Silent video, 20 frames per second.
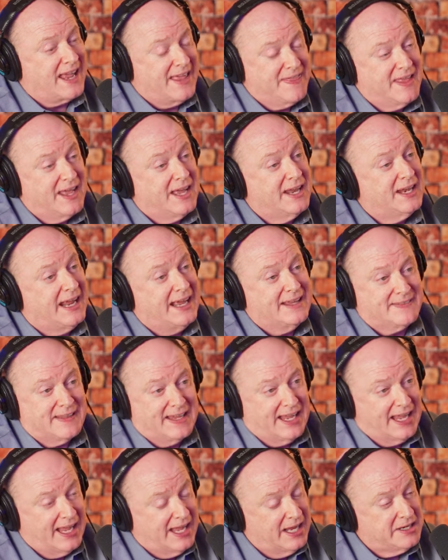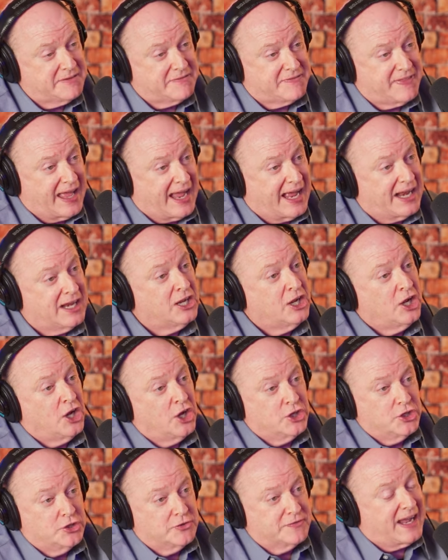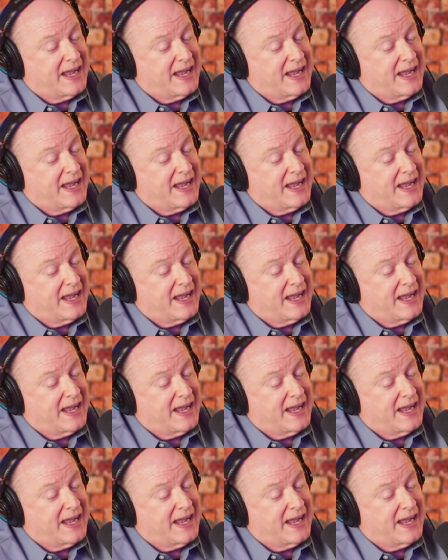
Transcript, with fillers: And then at the end of that, you've